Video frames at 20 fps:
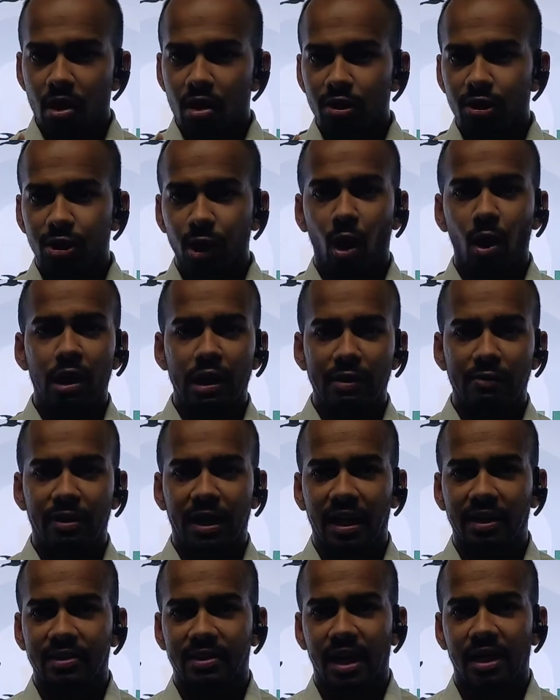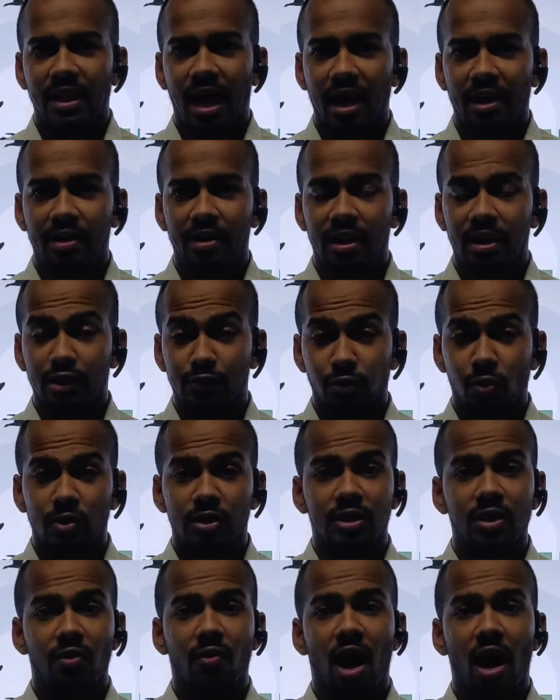shortly we can say that it's for
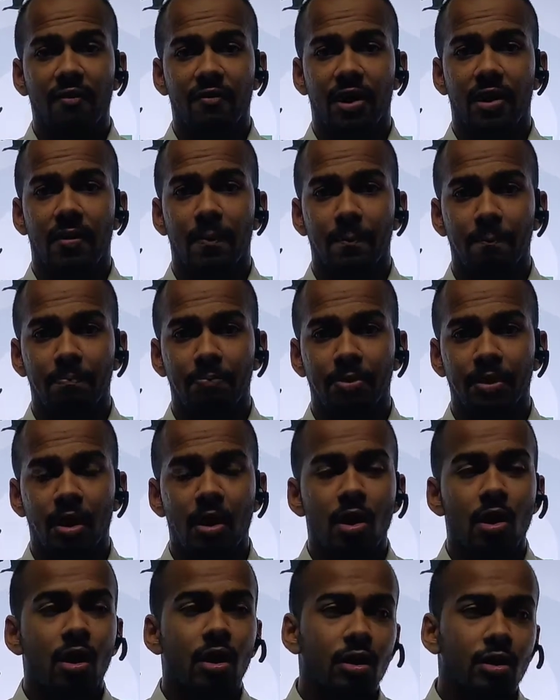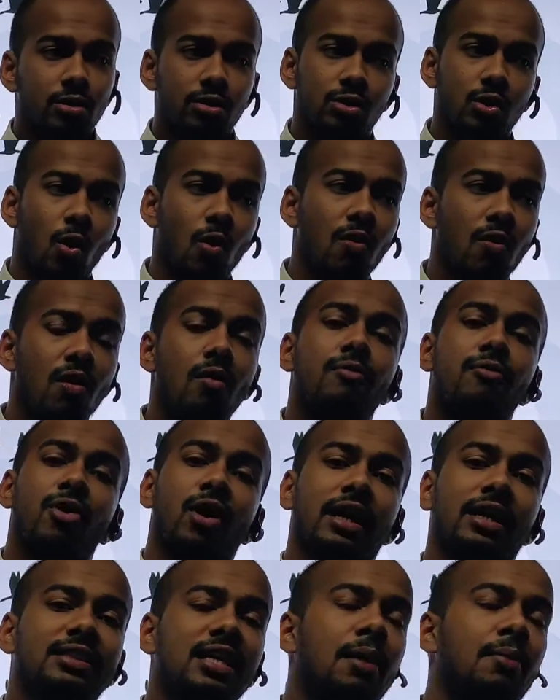survival. So
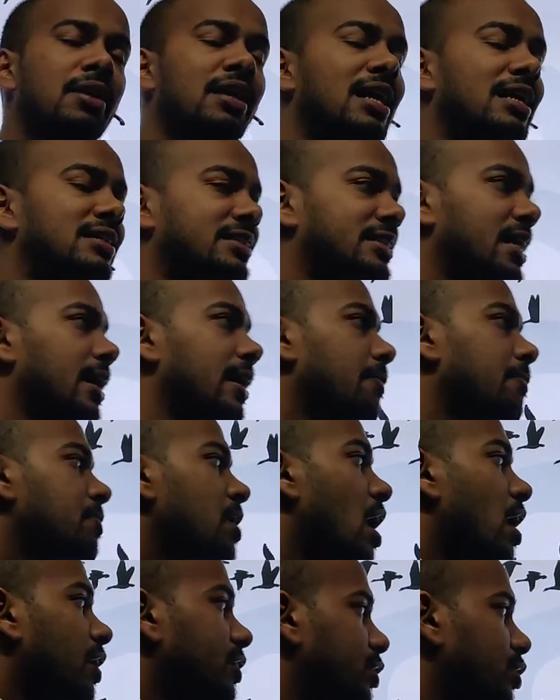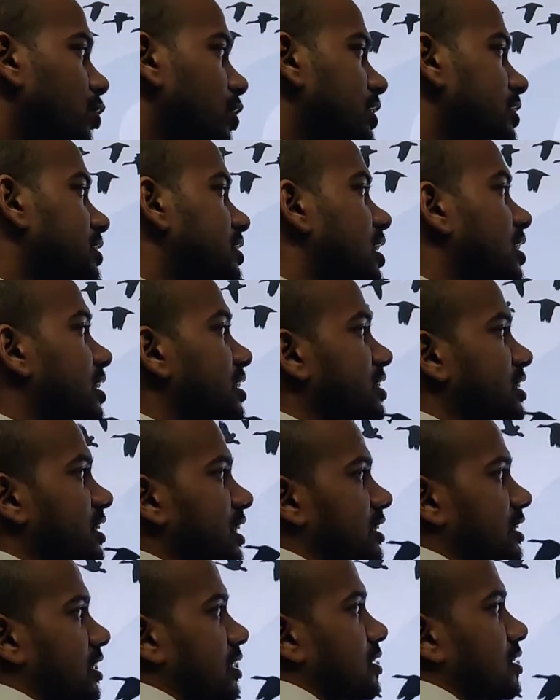for example, let's say during certain
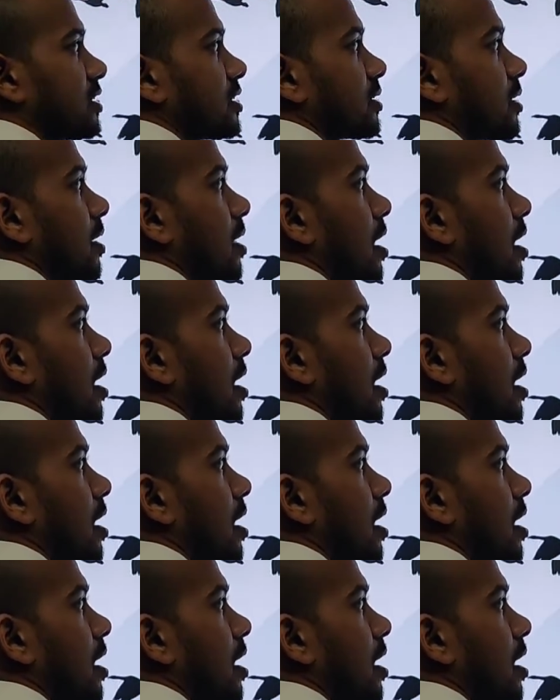seasons,